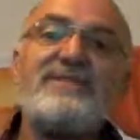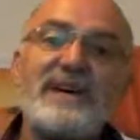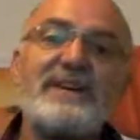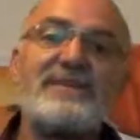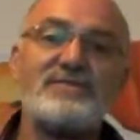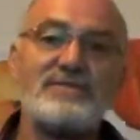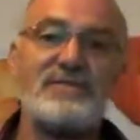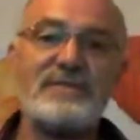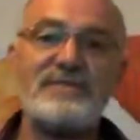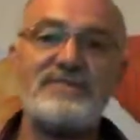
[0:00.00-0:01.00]
out of the
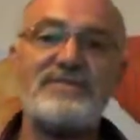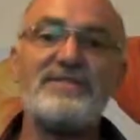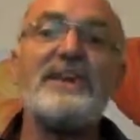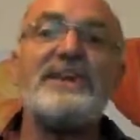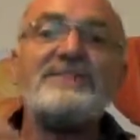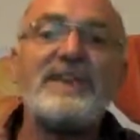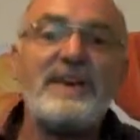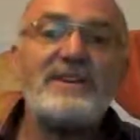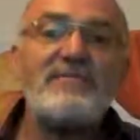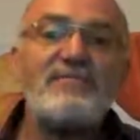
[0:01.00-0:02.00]
financial crisis
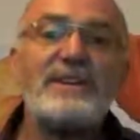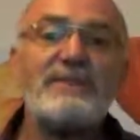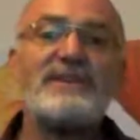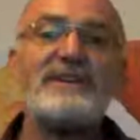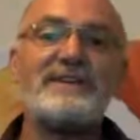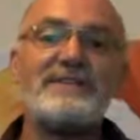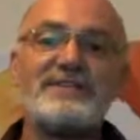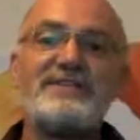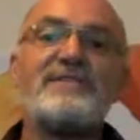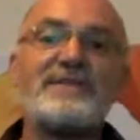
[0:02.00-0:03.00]
is how do we
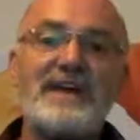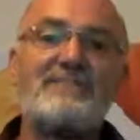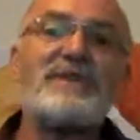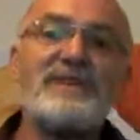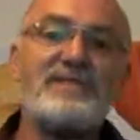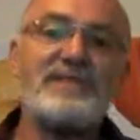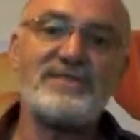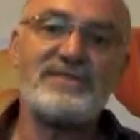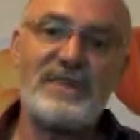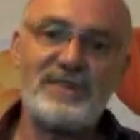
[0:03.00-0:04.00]
reconstruct our
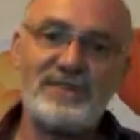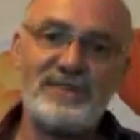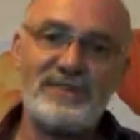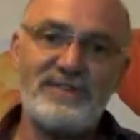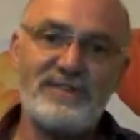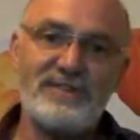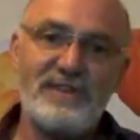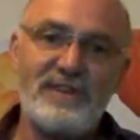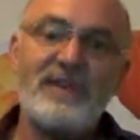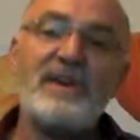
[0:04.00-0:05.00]
pricing strategies?
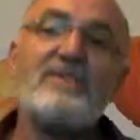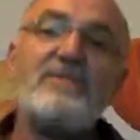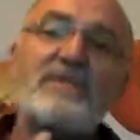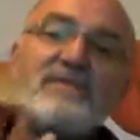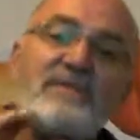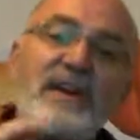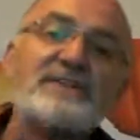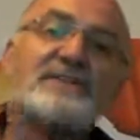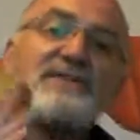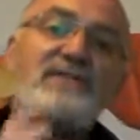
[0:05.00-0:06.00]
Well, the
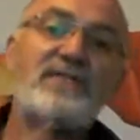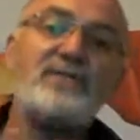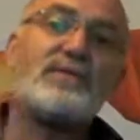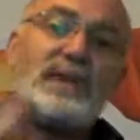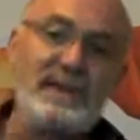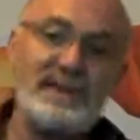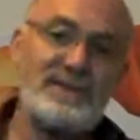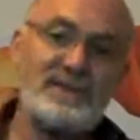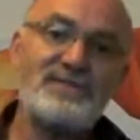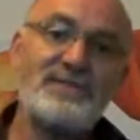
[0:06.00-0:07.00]
fast food
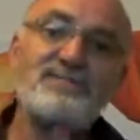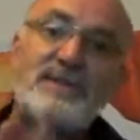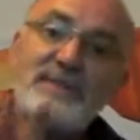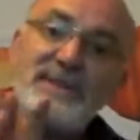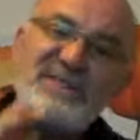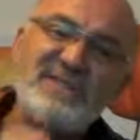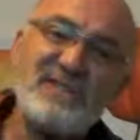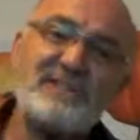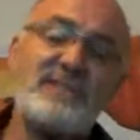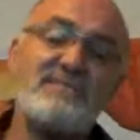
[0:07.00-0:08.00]
industry is probably a
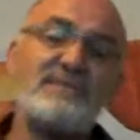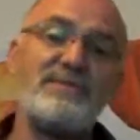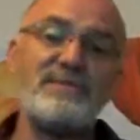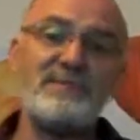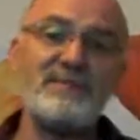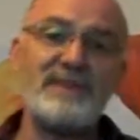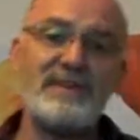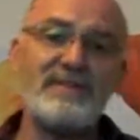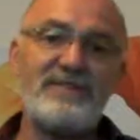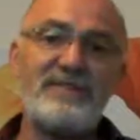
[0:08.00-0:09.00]
good example to
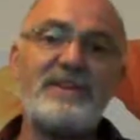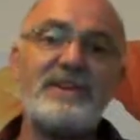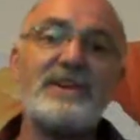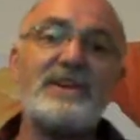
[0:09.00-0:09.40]
look at.